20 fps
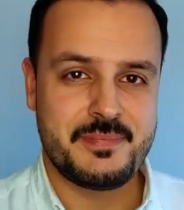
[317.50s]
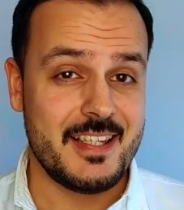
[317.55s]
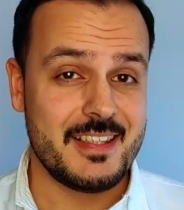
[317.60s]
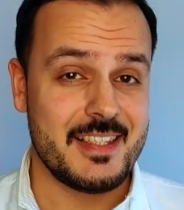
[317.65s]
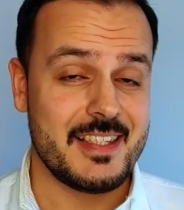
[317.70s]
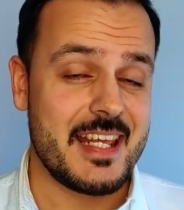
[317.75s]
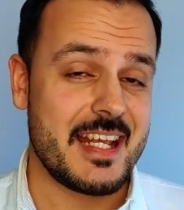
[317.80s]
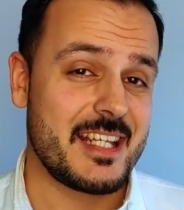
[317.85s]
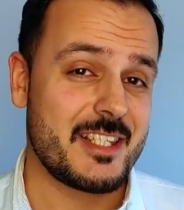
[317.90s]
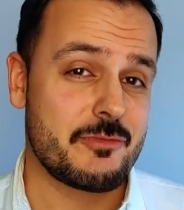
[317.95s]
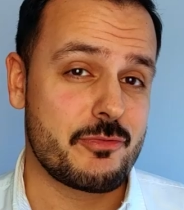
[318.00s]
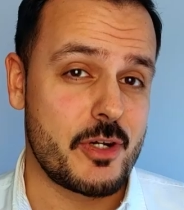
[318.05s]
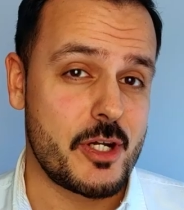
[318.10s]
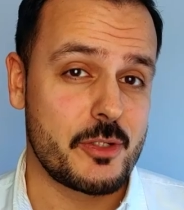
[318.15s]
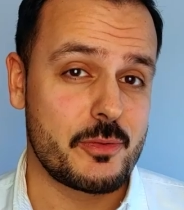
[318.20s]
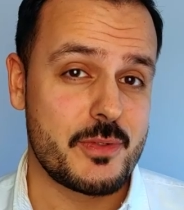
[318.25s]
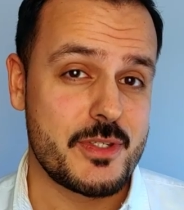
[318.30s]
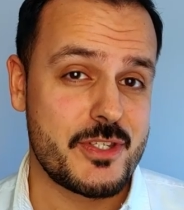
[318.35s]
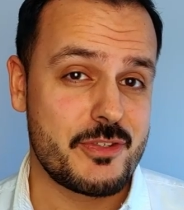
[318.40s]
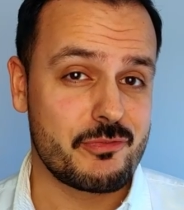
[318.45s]
And the next
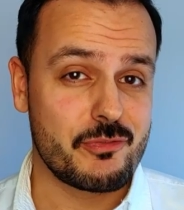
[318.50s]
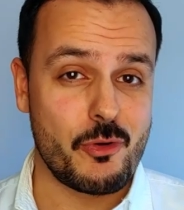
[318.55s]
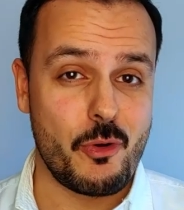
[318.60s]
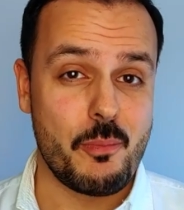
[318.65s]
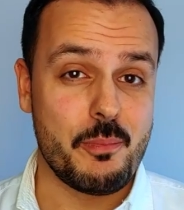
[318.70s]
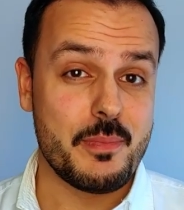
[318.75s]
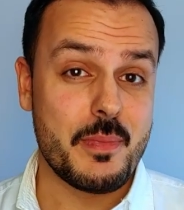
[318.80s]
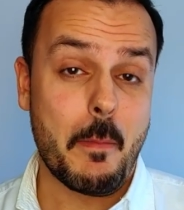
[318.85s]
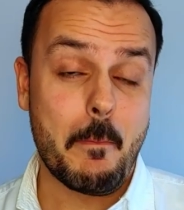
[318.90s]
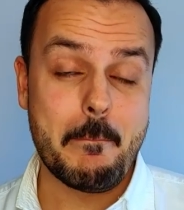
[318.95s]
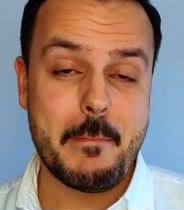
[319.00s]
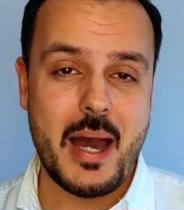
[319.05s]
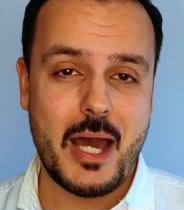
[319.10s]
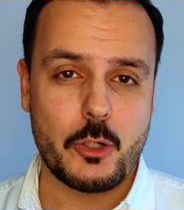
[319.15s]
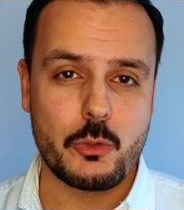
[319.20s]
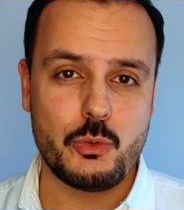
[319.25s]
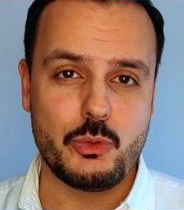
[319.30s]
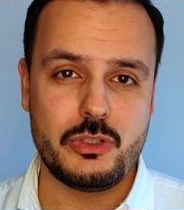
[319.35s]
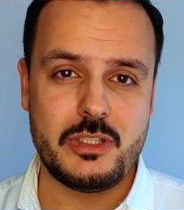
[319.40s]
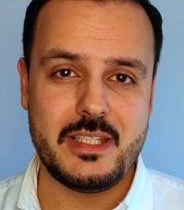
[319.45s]
fragrance from
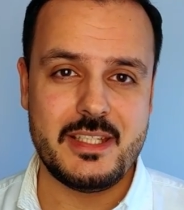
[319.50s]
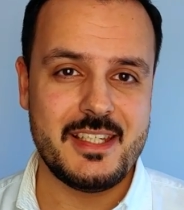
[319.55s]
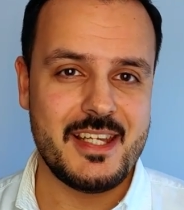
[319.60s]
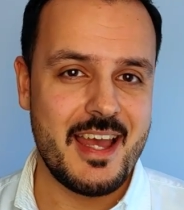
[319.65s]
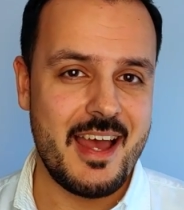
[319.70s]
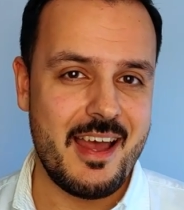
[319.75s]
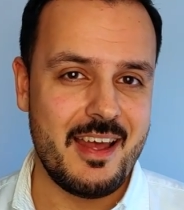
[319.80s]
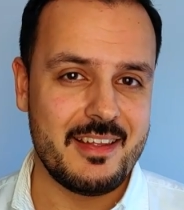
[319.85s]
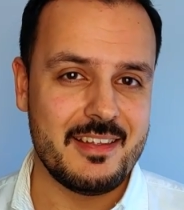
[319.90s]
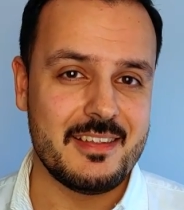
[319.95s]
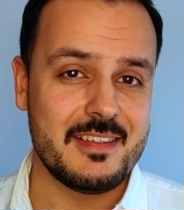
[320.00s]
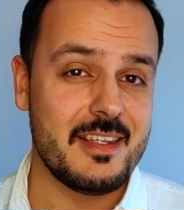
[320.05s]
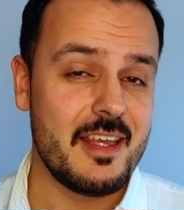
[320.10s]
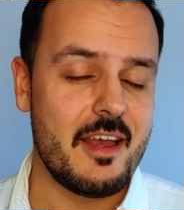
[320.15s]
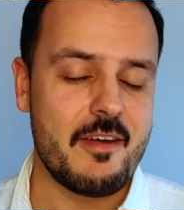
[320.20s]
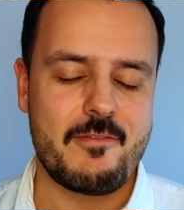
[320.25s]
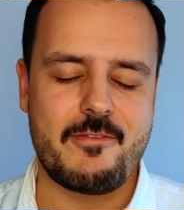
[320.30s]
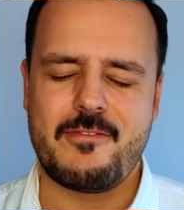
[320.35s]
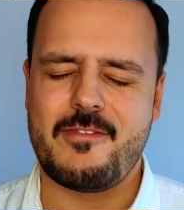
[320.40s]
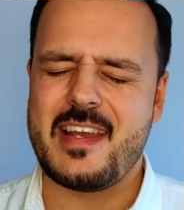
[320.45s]
Baruti, a
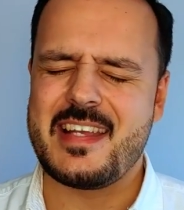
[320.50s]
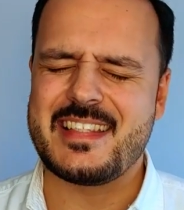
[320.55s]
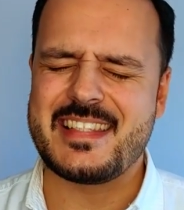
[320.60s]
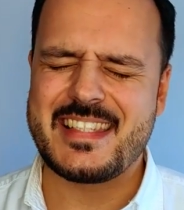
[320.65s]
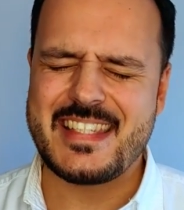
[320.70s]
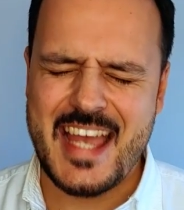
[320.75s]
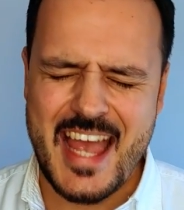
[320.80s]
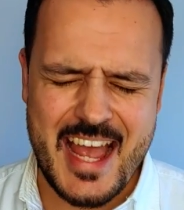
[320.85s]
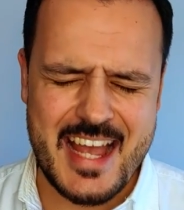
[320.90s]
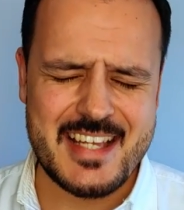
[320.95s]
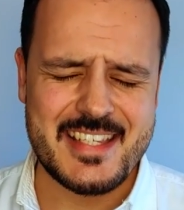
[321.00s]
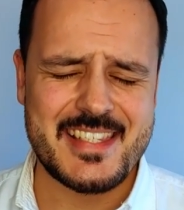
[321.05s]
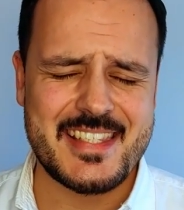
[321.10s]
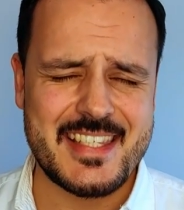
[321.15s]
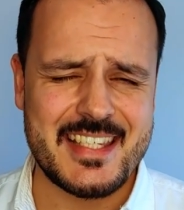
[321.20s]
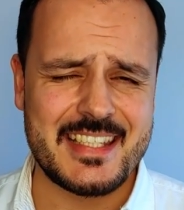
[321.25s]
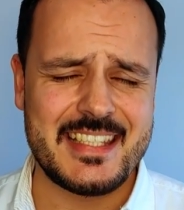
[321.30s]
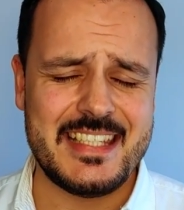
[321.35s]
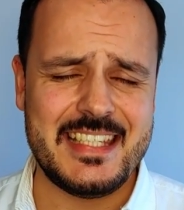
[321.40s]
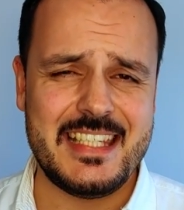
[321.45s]

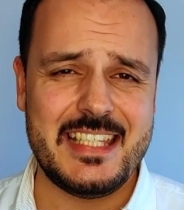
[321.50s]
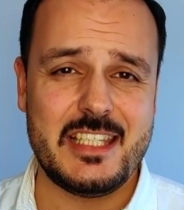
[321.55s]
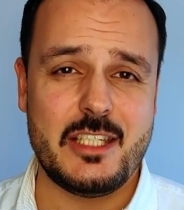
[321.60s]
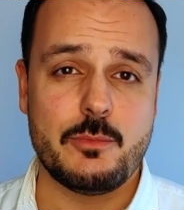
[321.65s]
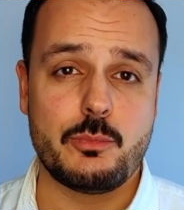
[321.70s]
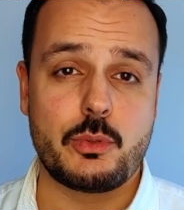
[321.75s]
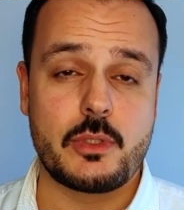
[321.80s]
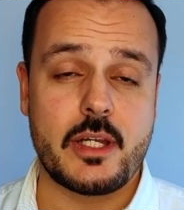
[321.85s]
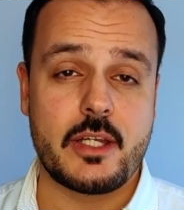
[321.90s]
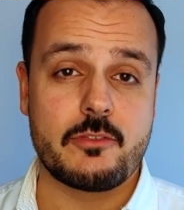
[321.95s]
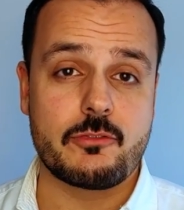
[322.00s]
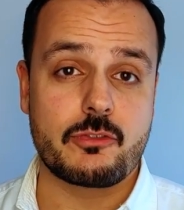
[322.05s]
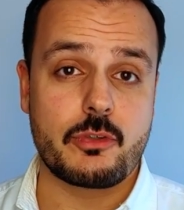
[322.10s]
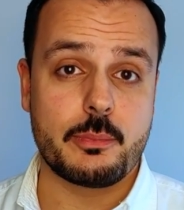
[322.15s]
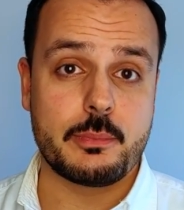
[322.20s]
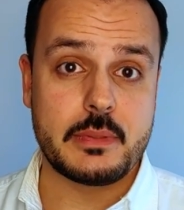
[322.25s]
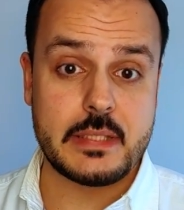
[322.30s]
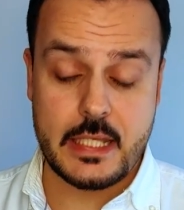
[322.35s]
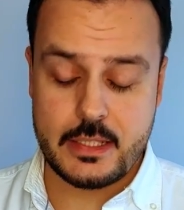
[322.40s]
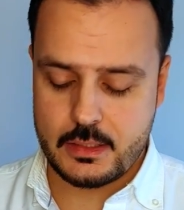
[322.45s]
fantastic indie brand
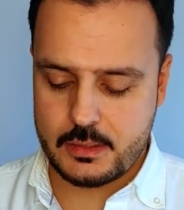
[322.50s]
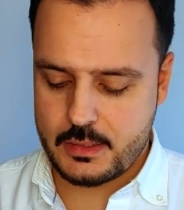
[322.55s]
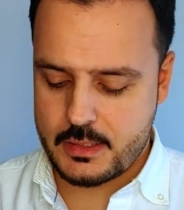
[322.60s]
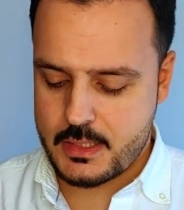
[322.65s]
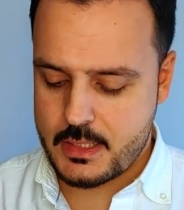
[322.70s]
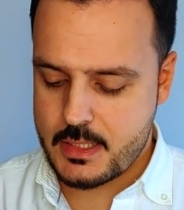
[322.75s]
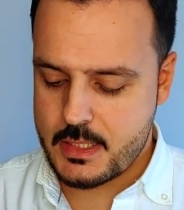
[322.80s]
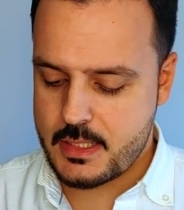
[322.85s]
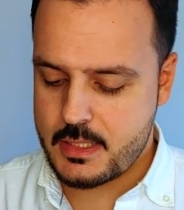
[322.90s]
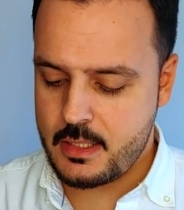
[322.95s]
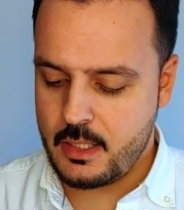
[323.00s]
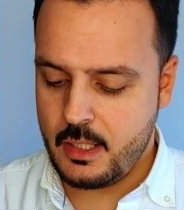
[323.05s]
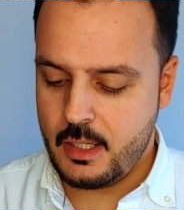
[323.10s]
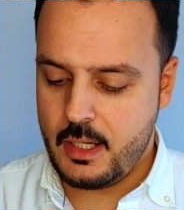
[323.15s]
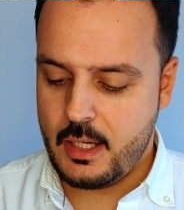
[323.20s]
from Netherlands.